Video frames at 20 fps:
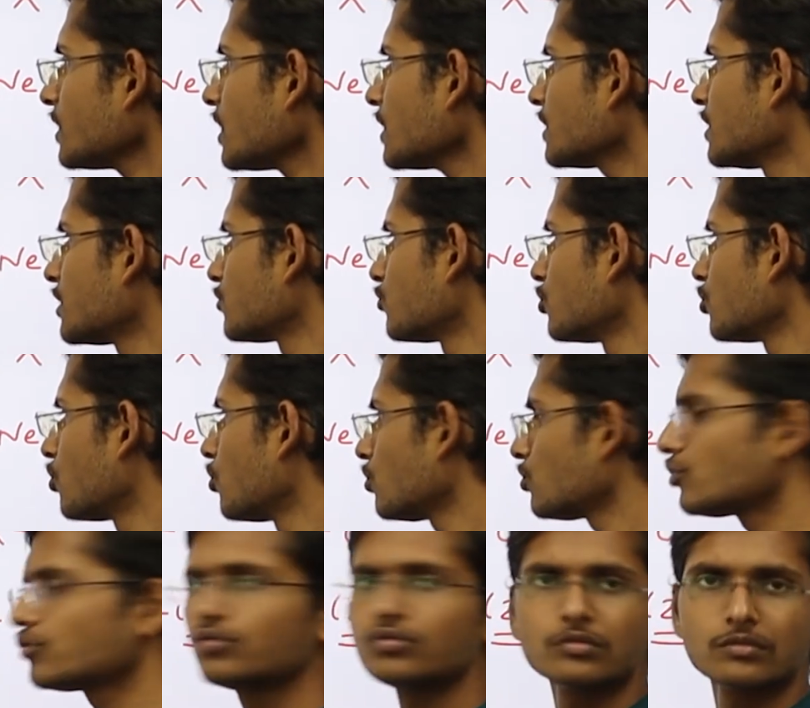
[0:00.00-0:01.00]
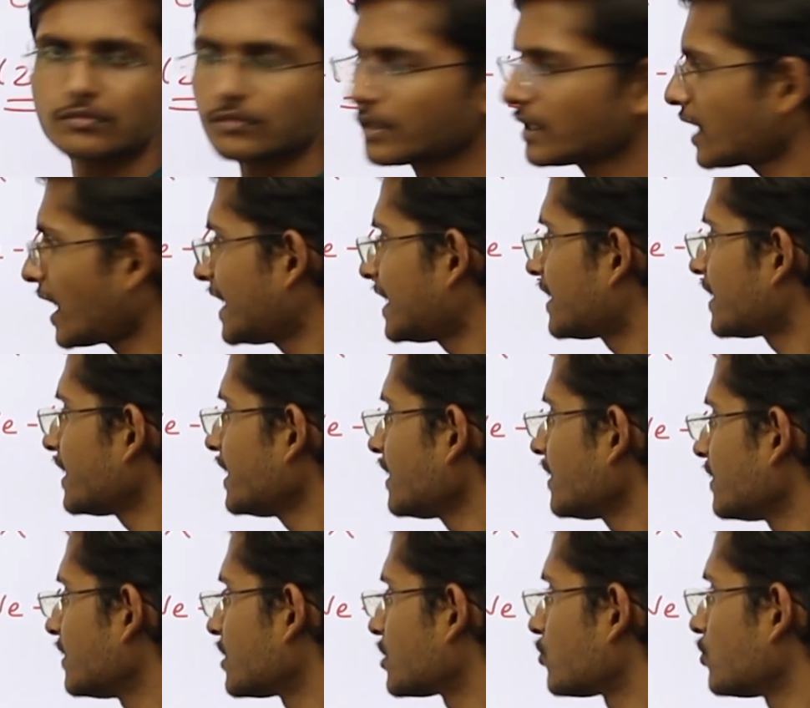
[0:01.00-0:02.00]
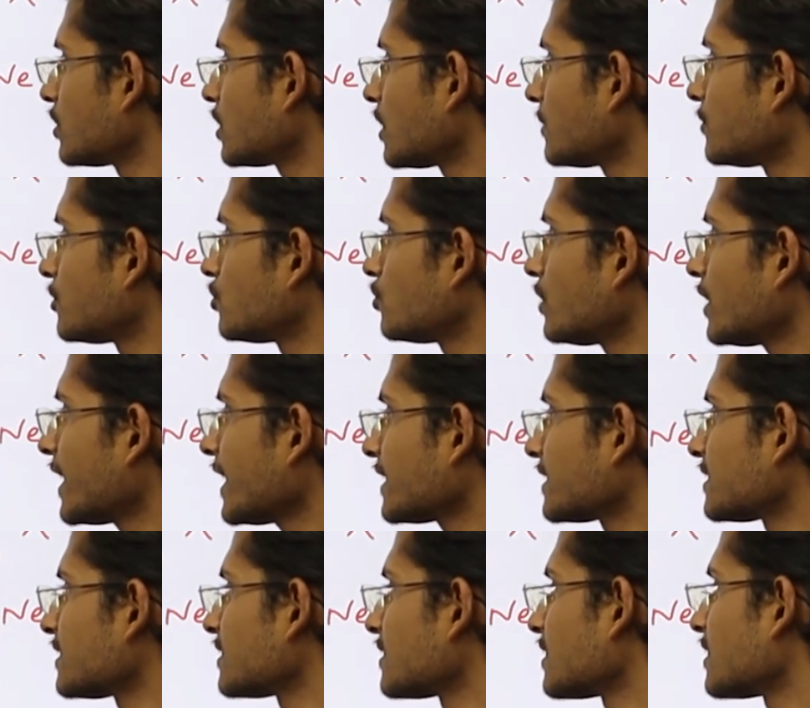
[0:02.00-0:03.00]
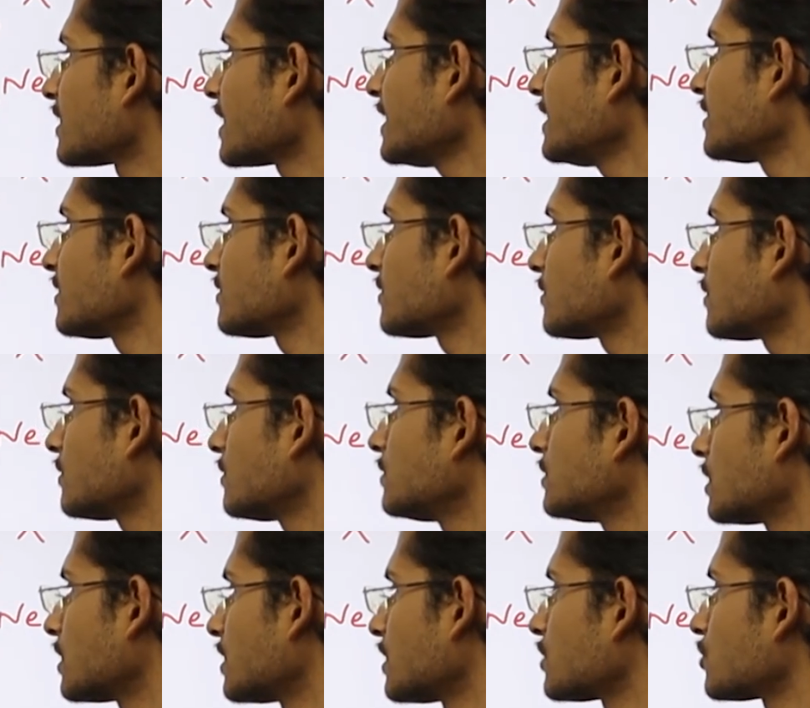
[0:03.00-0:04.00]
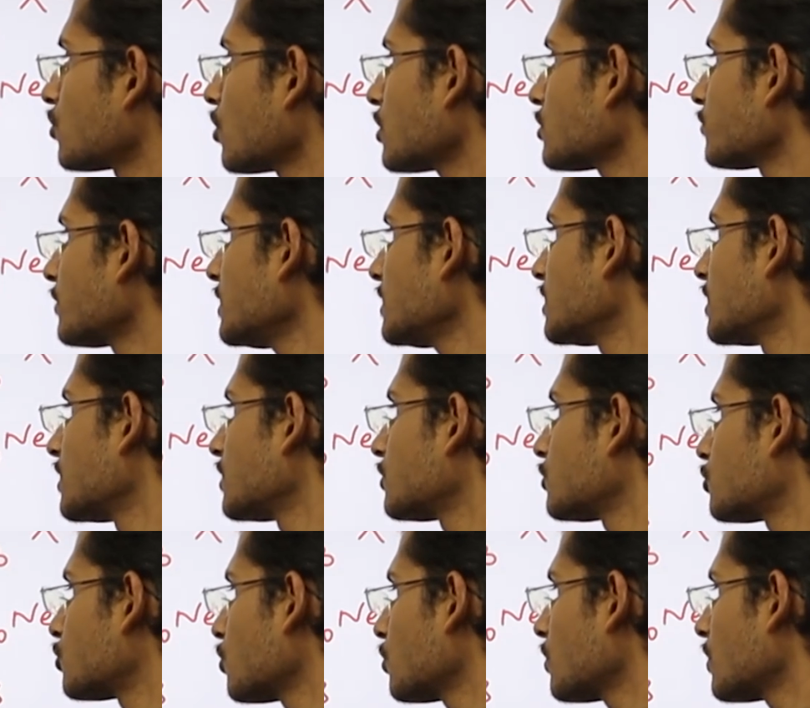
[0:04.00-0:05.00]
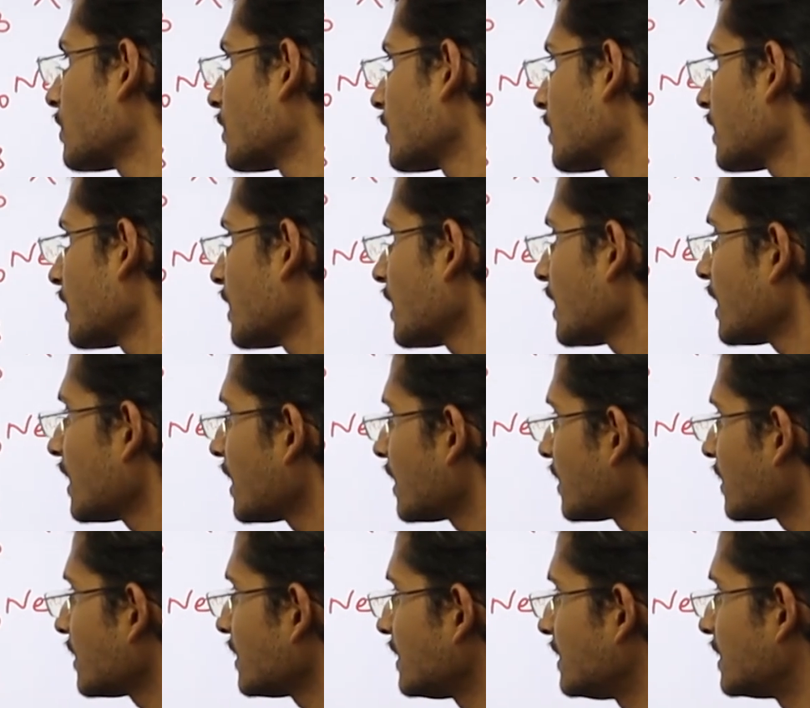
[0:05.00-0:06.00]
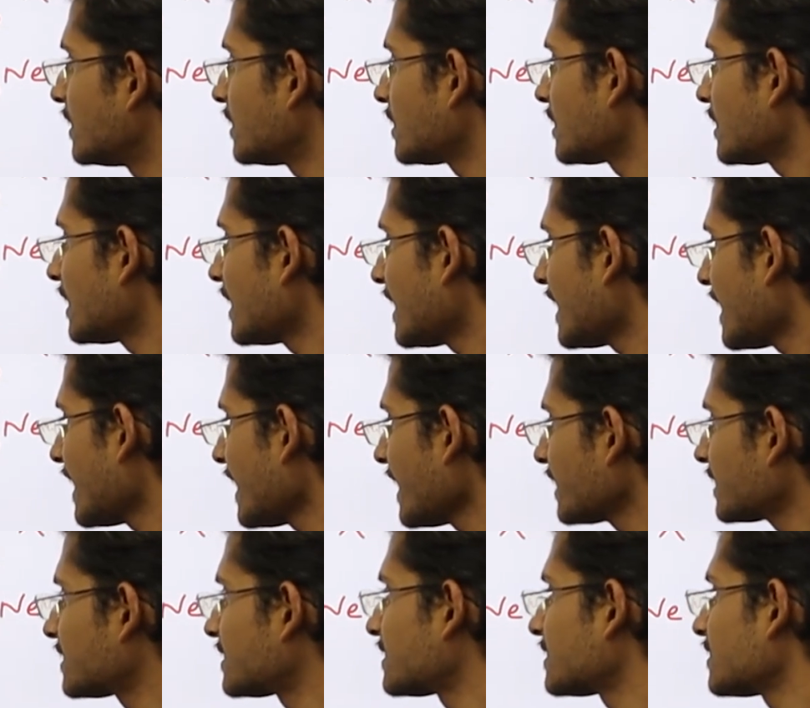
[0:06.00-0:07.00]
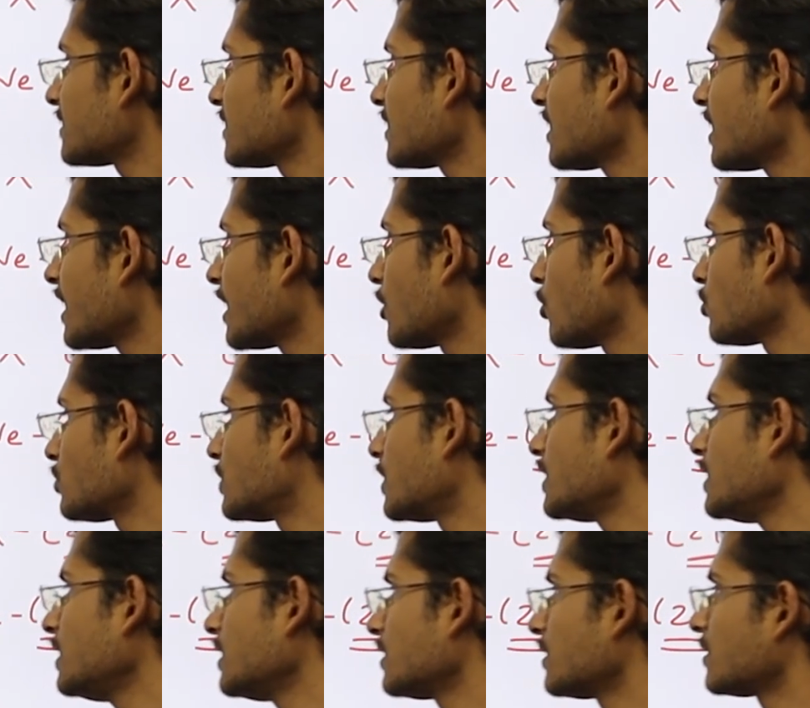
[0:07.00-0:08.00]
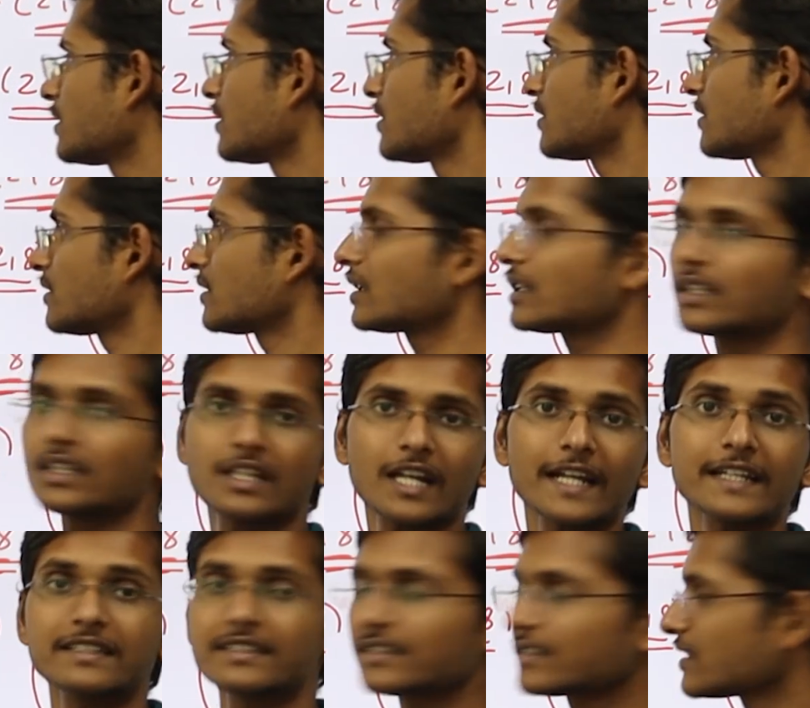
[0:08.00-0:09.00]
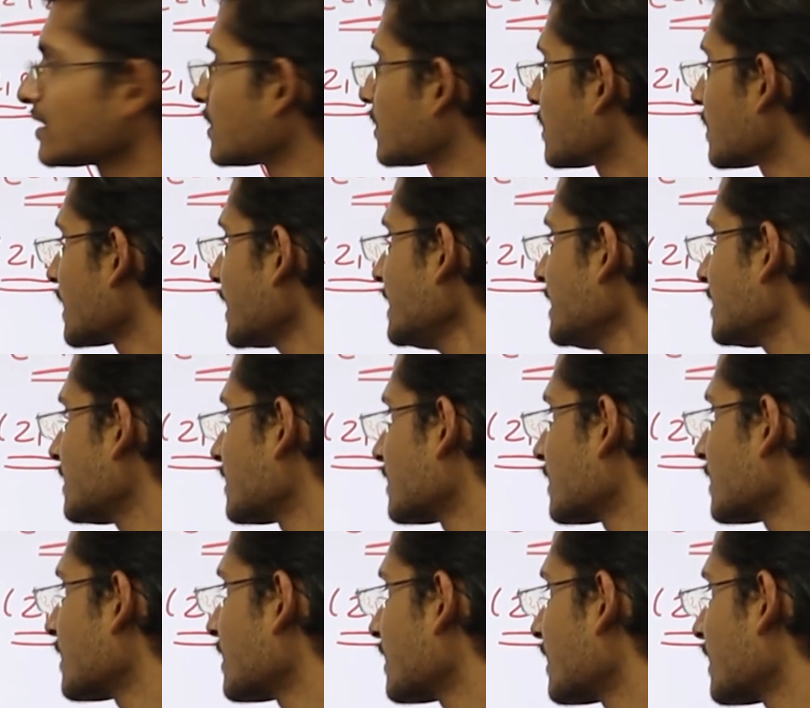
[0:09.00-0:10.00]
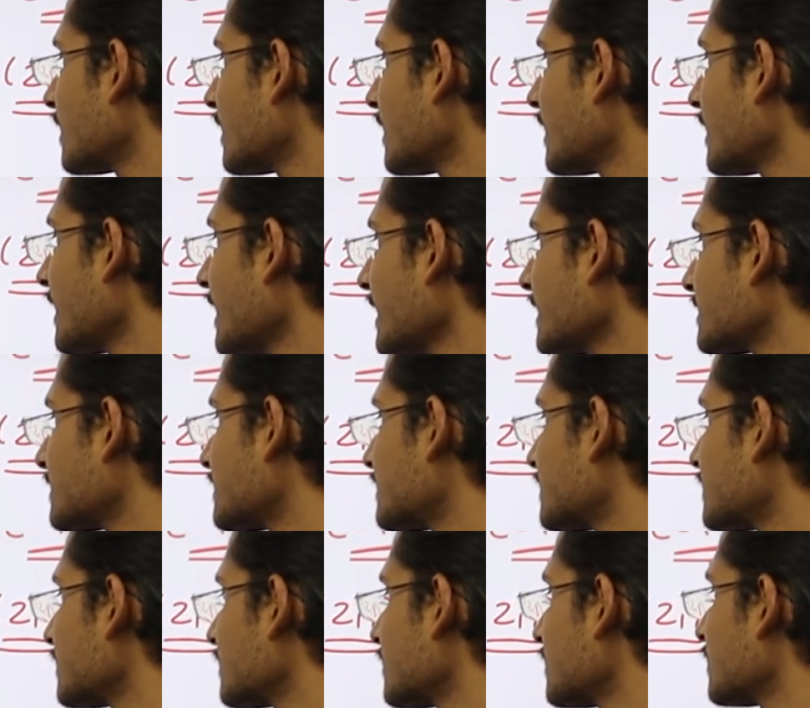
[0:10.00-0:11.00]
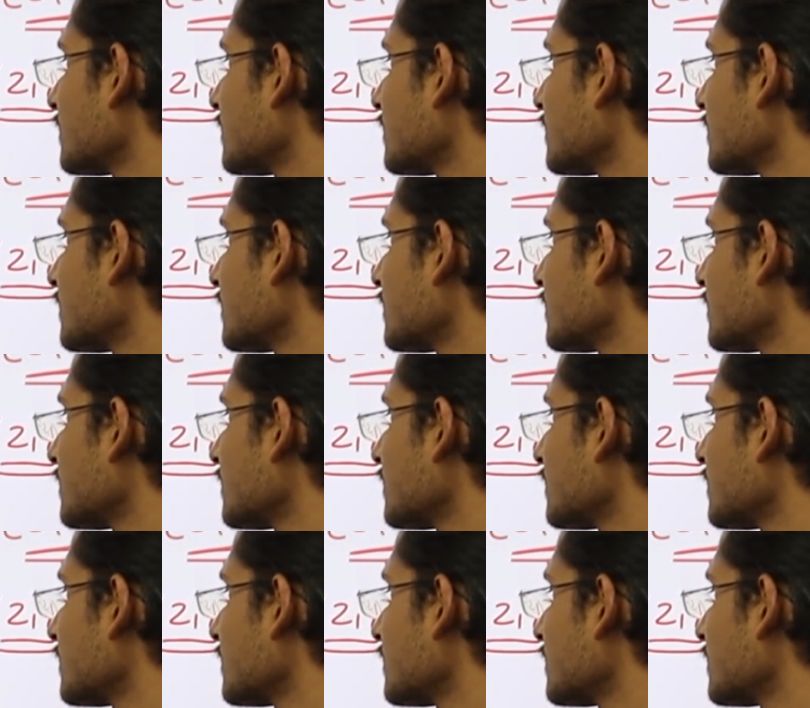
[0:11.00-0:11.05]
this would go to nitrate, this would come to X, right, the crisscross one. So here X NO3 thrice, right, X